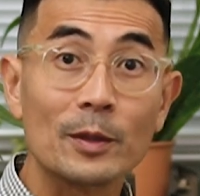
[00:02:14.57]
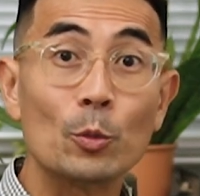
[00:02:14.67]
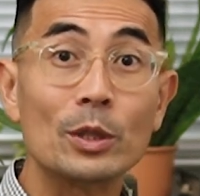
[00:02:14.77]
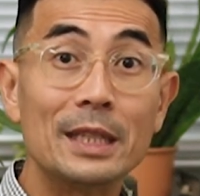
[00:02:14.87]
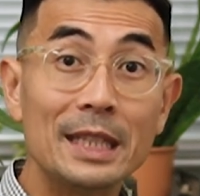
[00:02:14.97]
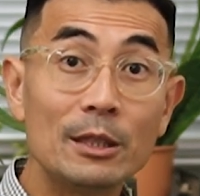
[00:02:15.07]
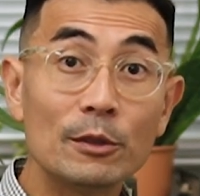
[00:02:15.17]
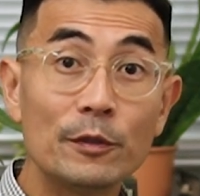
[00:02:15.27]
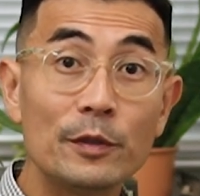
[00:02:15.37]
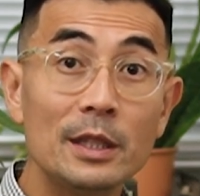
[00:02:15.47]
with
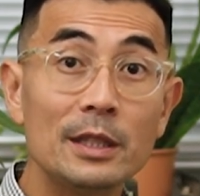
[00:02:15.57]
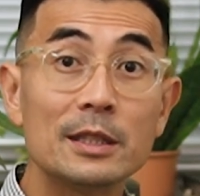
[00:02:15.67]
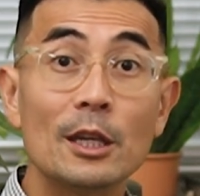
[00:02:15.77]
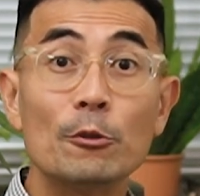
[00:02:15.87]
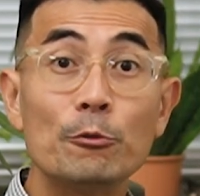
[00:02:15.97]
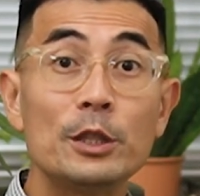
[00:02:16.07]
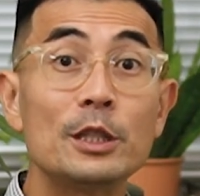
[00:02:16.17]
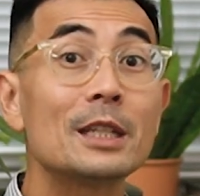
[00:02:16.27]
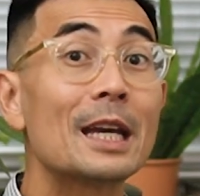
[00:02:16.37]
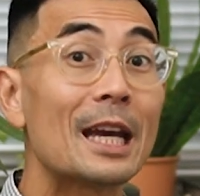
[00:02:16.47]
legal fees
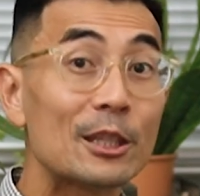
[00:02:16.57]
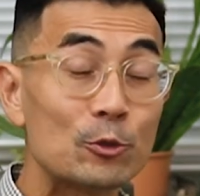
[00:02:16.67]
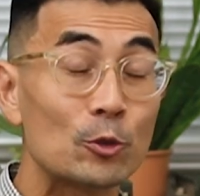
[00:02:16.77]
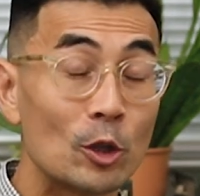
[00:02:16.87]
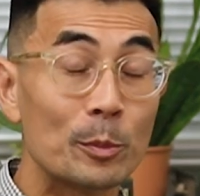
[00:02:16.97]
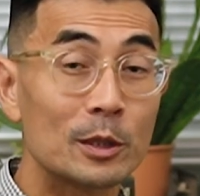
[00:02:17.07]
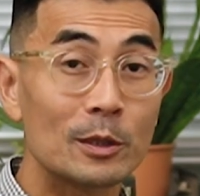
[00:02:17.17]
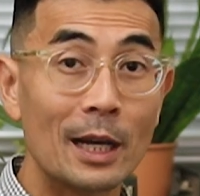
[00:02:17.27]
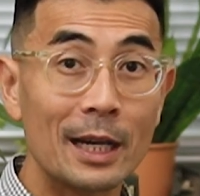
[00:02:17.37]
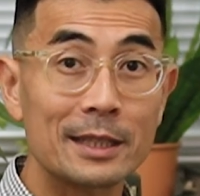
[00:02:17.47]
reaching
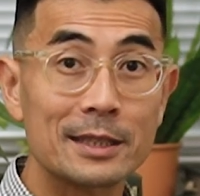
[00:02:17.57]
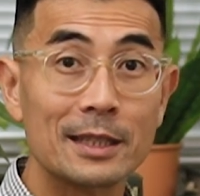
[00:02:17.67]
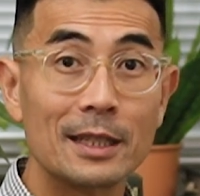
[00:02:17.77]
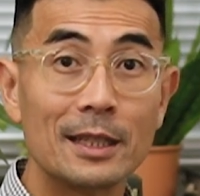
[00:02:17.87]
astronomical heights.